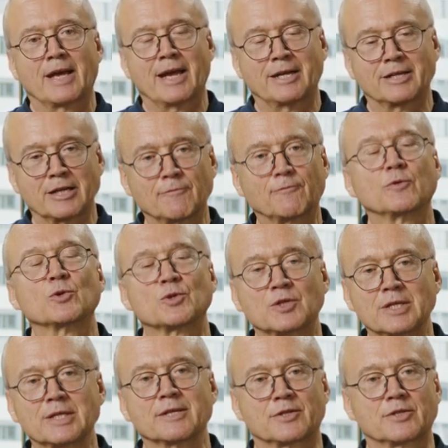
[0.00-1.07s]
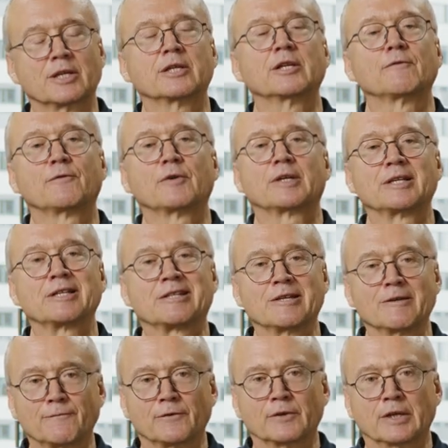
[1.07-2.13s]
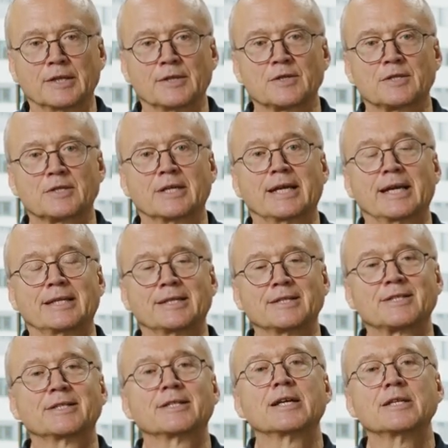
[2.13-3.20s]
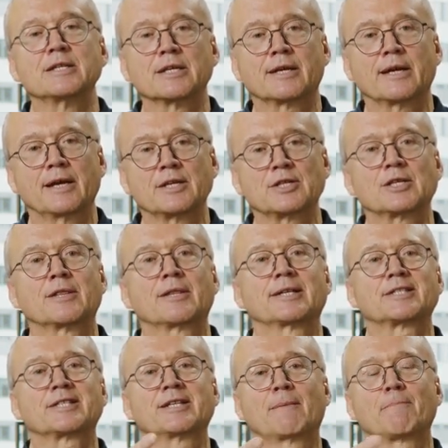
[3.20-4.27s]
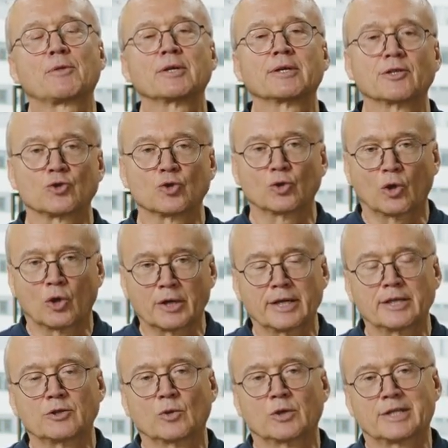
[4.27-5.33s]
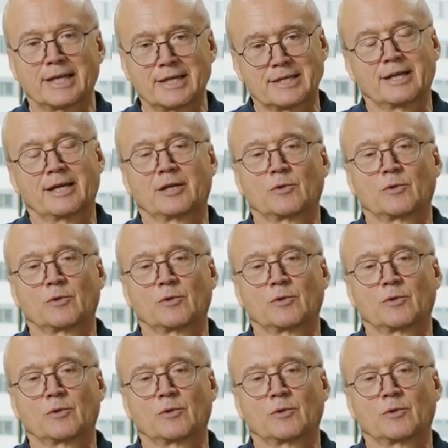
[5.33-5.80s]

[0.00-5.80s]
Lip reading: And if you see a significant difference, it is an indication that something is wrong in your data